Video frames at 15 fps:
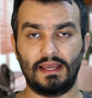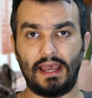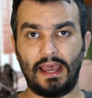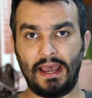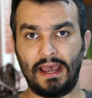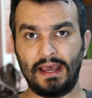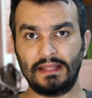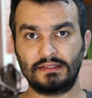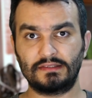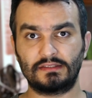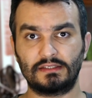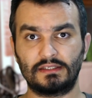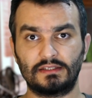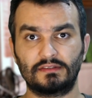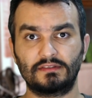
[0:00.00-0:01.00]
and
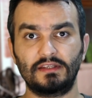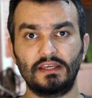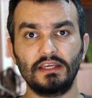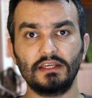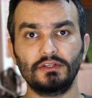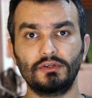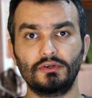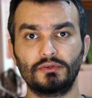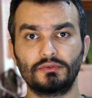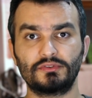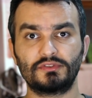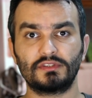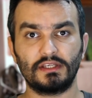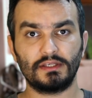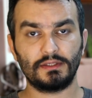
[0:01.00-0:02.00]
uh, take
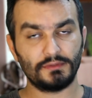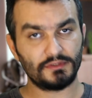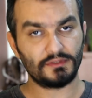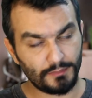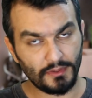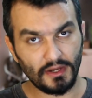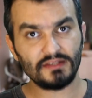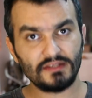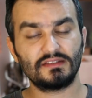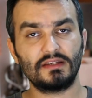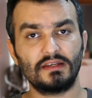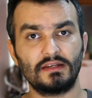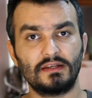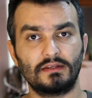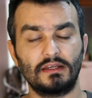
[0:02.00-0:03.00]
notes pause
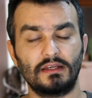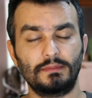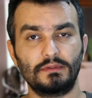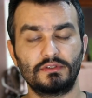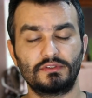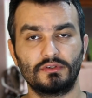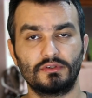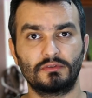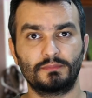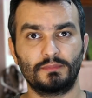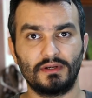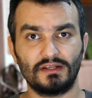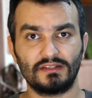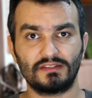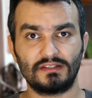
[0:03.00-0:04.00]
the episode
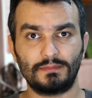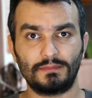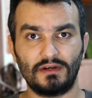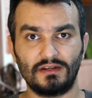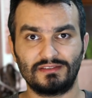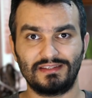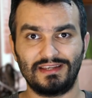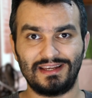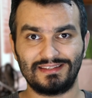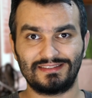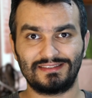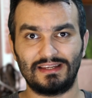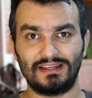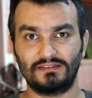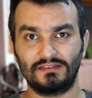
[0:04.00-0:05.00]
pause the
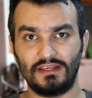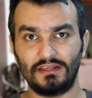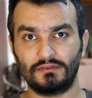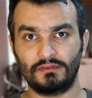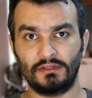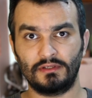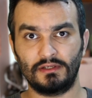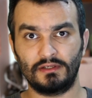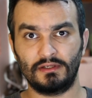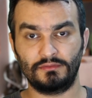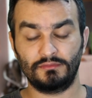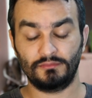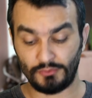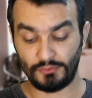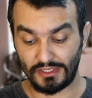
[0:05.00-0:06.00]
podcast and take uh,
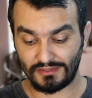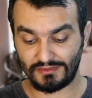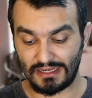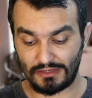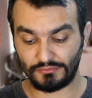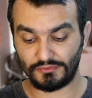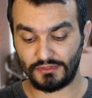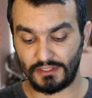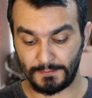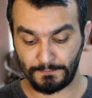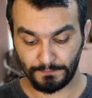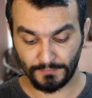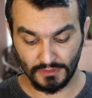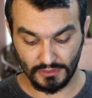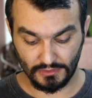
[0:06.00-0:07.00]
write down the
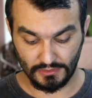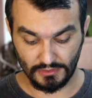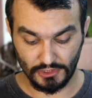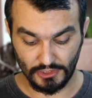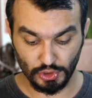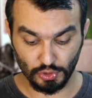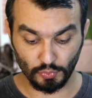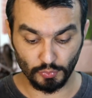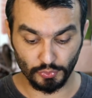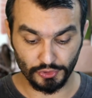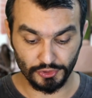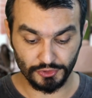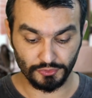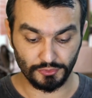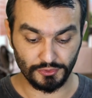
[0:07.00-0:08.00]
uh, new
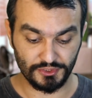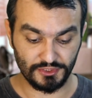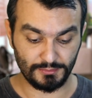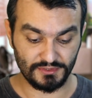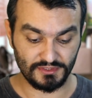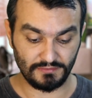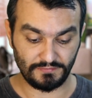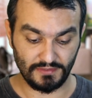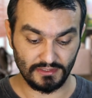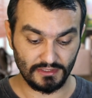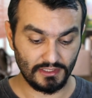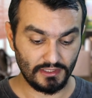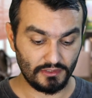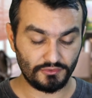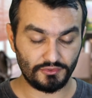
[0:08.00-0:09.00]
word or
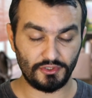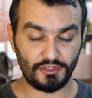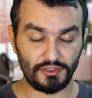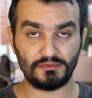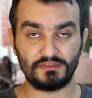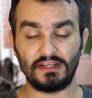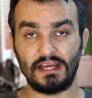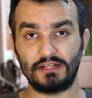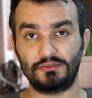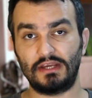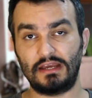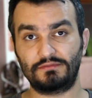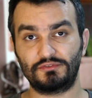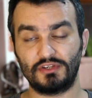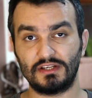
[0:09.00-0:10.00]
specific terms that you
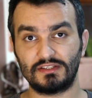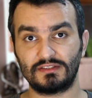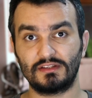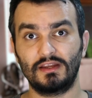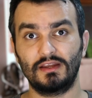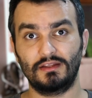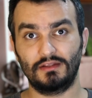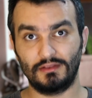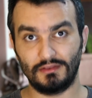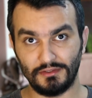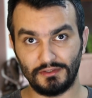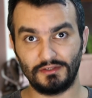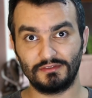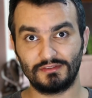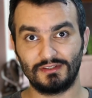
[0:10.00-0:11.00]
have just
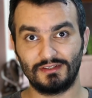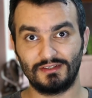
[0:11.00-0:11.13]
learned